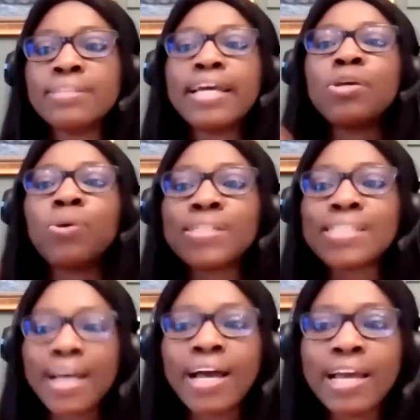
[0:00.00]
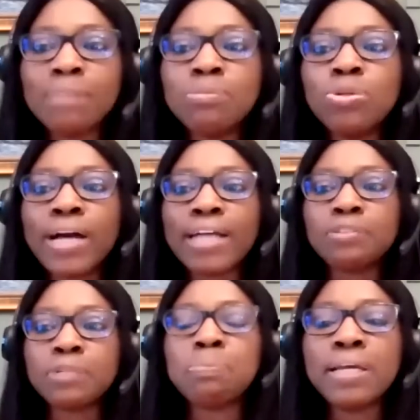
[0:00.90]
Take your time, look
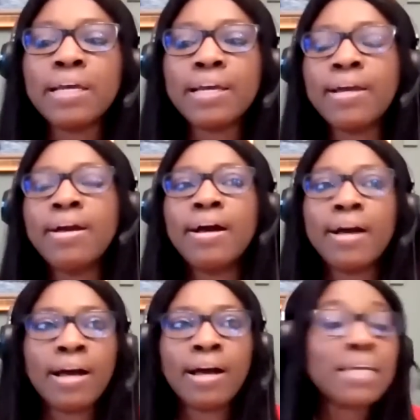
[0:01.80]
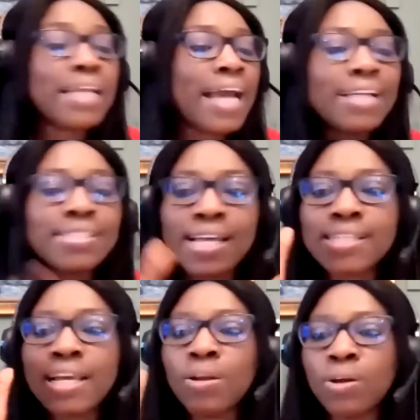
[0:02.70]
at the replay. It
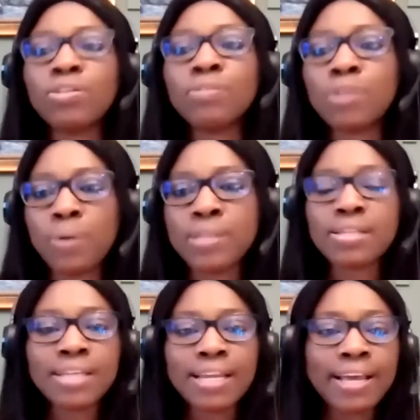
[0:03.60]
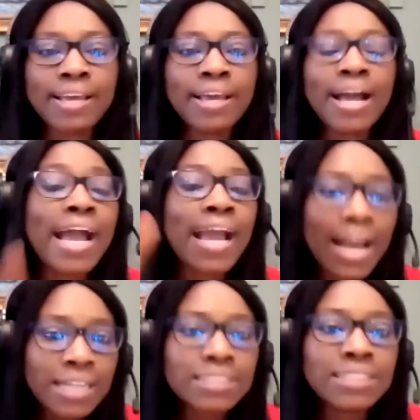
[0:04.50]
answers a lot of the questions that I hear.
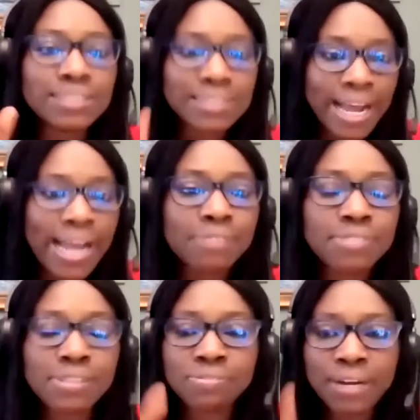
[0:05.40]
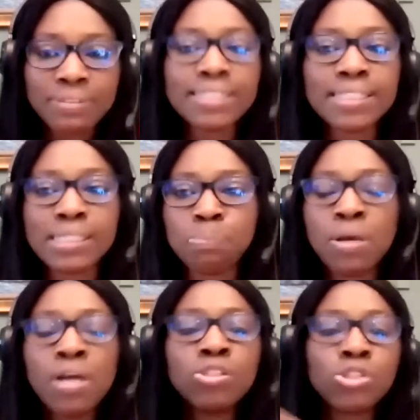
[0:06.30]
I actually dived very deep
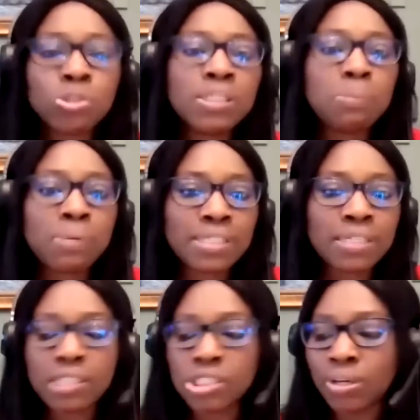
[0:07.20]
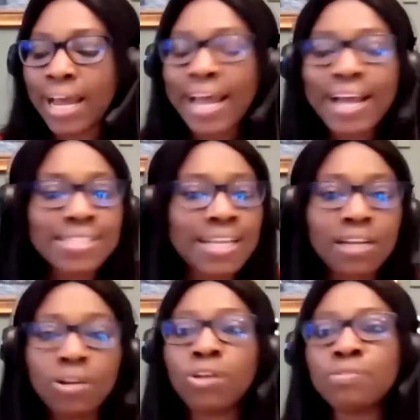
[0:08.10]
during the presentation. I
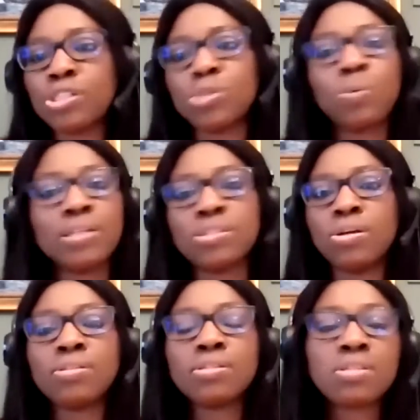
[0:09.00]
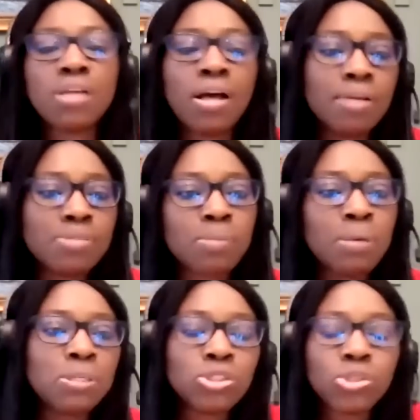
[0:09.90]
answered a lot of these questions. So
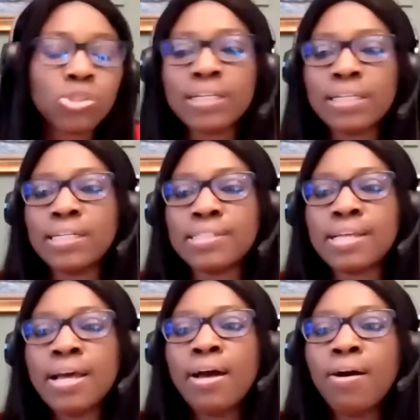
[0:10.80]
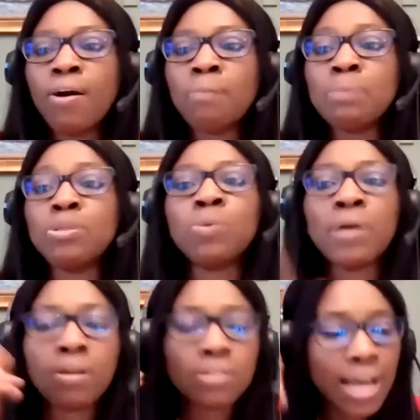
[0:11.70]
maybe you joined late, or maybe you
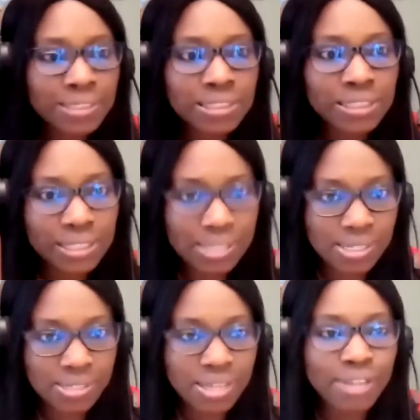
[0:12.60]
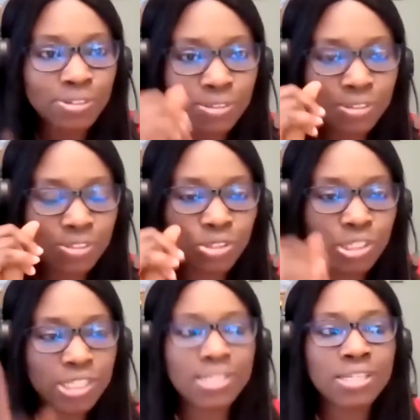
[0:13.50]
were not actually listening and
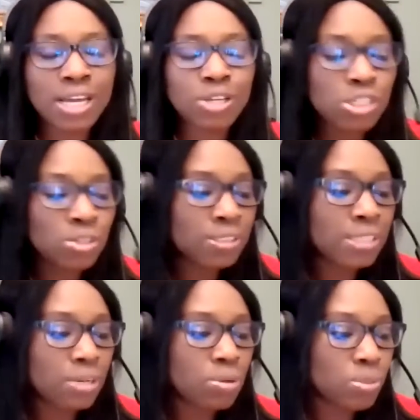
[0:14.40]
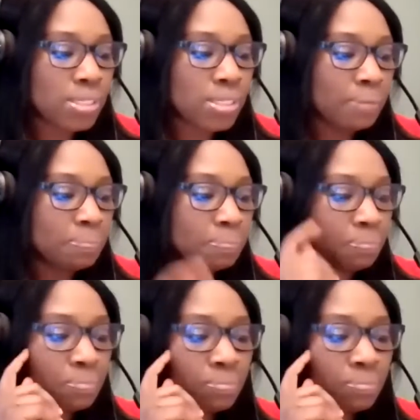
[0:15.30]
you're listening and you did not take notes. Yeah.